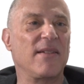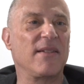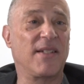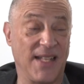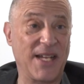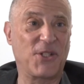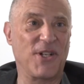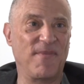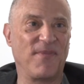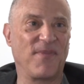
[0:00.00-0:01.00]

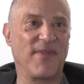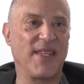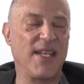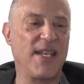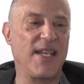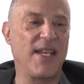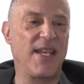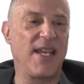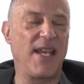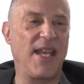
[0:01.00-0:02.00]
collector,
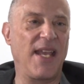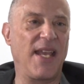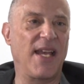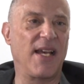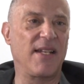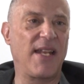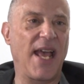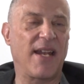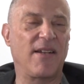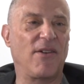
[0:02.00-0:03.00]
and
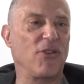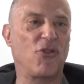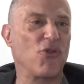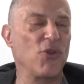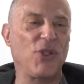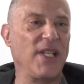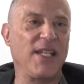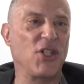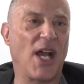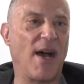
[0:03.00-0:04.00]
had a
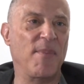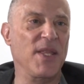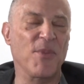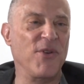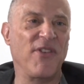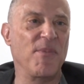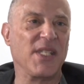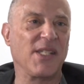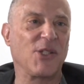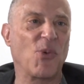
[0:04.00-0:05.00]
grueling job in the movie
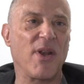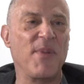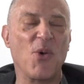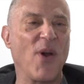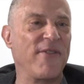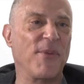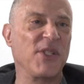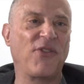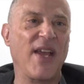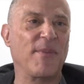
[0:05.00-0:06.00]
business where he'd be away from
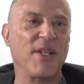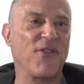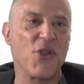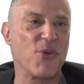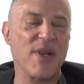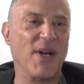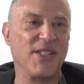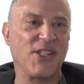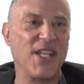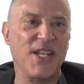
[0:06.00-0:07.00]
his family for 3
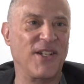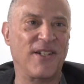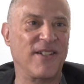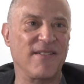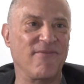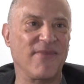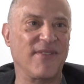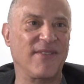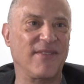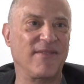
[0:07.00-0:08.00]
months a year and
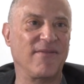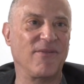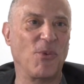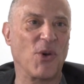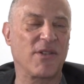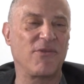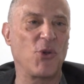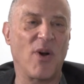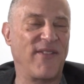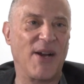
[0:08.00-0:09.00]
work
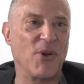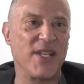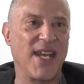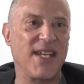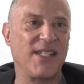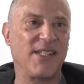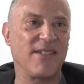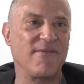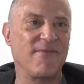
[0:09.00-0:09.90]
12-hour days.